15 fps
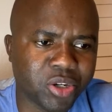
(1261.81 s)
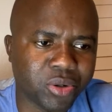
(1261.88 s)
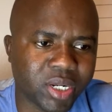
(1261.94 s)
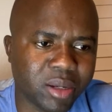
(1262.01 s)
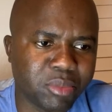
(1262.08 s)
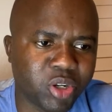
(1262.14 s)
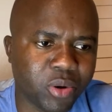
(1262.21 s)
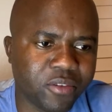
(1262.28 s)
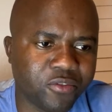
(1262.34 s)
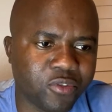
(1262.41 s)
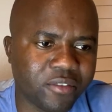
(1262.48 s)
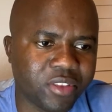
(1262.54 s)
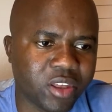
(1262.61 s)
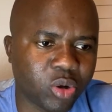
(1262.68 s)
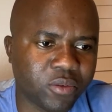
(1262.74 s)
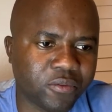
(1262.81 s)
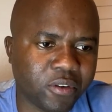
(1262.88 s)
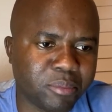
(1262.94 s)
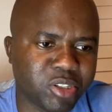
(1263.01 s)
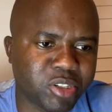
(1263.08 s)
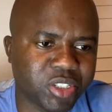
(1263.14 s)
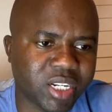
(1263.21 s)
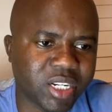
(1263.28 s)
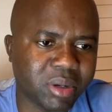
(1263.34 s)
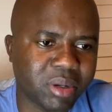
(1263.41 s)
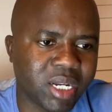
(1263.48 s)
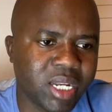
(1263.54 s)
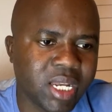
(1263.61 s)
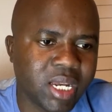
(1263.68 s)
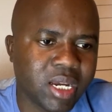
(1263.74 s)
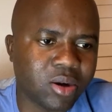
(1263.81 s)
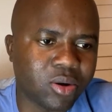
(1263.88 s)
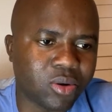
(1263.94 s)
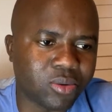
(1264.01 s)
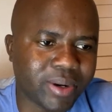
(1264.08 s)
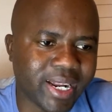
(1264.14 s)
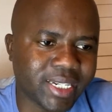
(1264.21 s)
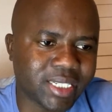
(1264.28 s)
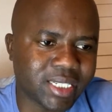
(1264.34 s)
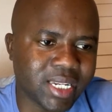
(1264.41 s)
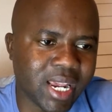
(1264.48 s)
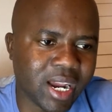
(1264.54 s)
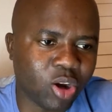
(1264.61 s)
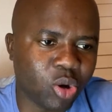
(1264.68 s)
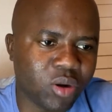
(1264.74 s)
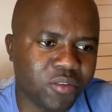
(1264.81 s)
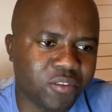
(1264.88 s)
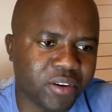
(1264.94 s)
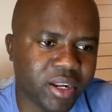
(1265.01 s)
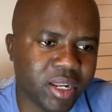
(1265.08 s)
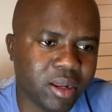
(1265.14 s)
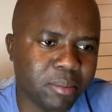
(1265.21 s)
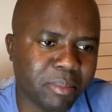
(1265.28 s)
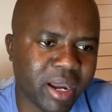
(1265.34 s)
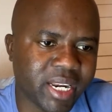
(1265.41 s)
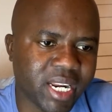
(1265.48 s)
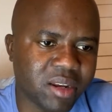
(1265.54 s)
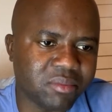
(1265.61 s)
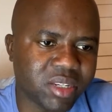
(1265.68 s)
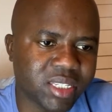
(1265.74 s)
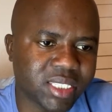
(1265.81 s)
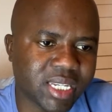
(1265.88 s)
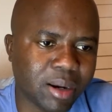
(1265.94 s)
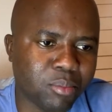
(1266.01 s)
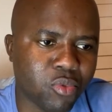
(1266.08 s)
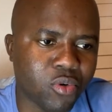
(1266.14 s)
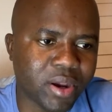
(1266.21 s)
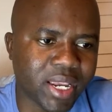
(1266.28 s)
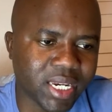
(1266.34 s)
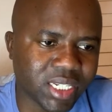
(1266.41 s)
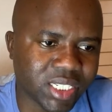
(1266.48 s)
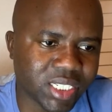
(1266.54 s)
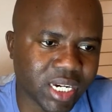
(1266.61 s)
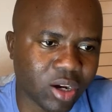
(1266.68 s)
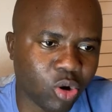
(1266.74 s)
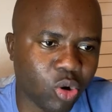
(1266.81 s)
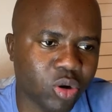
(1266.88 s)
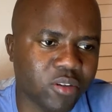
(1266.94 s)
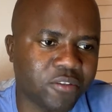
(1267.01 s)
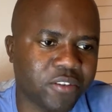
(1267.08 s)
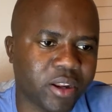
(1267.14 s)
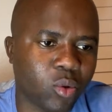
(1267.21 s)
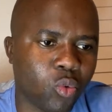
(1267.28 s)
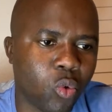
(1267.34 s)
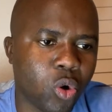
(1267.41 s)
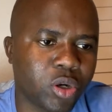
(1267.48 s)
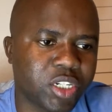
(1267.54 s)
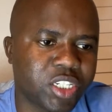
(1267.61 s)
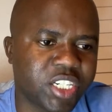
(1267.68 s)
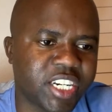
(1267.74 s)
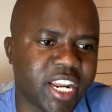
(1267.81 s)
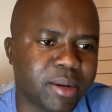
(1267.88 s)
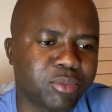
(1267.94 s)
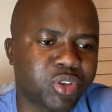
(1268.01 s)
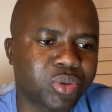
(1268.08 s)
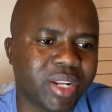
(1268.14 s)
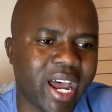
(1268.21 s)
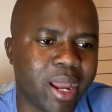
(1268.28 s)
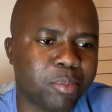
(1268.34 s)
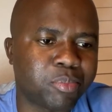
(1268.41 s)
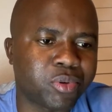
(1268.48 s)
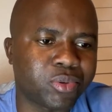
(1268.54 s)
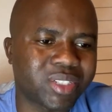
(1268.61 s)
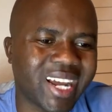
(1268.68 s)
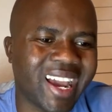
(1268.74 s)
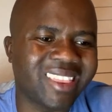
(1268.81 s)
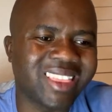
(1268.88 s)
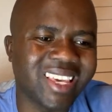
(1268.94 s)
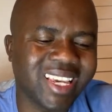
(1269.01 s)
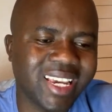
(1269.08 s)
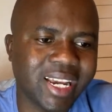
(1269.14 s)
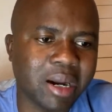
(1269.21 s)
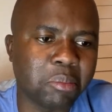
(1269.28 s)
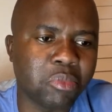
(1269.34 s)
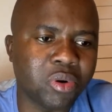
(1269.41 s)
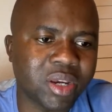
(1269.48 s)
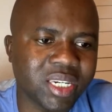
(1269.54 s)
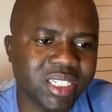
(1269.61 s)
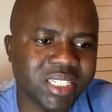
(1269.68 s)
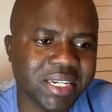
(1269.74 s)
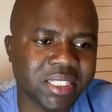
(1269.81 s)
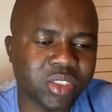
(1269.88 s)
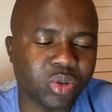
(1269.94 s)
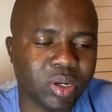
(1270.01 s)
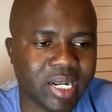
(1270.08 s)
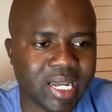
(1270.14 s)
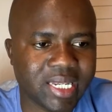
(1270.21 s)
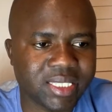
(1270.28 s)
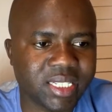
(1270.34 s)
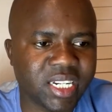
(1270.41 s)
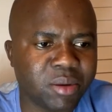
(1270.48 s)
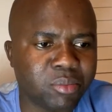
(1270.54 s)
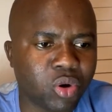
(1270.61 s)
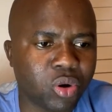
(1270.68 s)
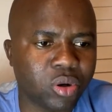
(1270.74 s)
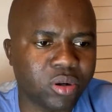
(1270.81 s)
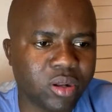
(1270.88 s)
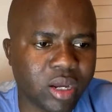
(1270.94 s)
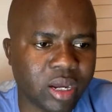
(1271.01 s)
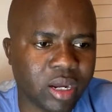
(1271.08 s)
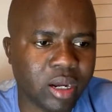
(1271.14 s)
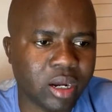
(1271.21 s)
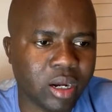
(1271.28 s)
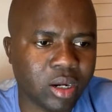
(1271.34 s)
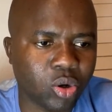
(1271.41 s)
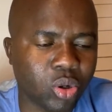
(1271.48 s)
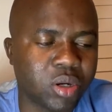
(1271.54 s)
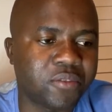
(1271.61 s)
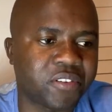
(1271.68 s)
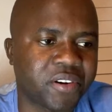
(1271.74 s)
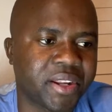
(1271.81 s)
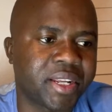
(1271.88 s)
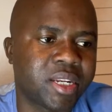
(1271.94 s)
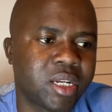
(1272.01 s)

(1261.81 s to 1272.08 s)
Let me know if you have the confirmation number. All right. Yeah, Godfrey. My name is Kamugisha Godfrey. What name should I put? I think Kamugisha is your last name, Godfrey.